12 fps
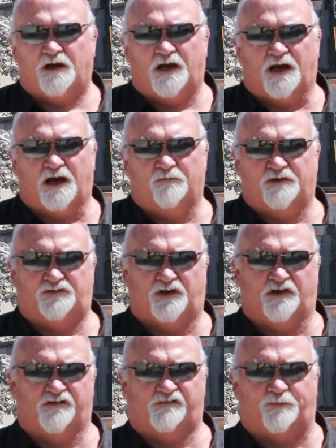
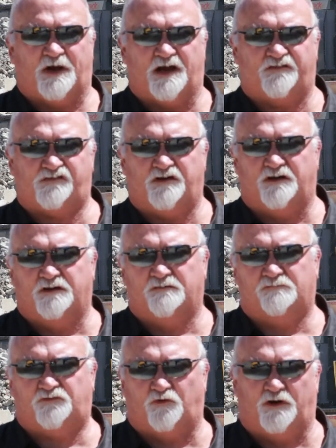until his passing
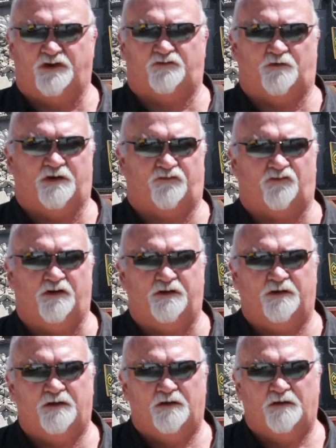in 2023.